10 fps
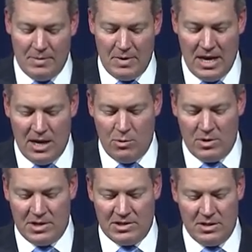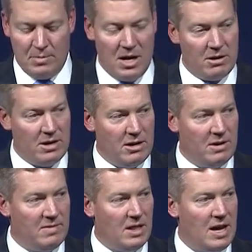He was the moderator
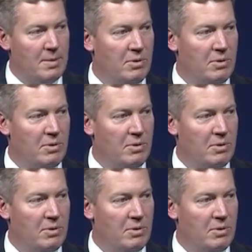of a lot of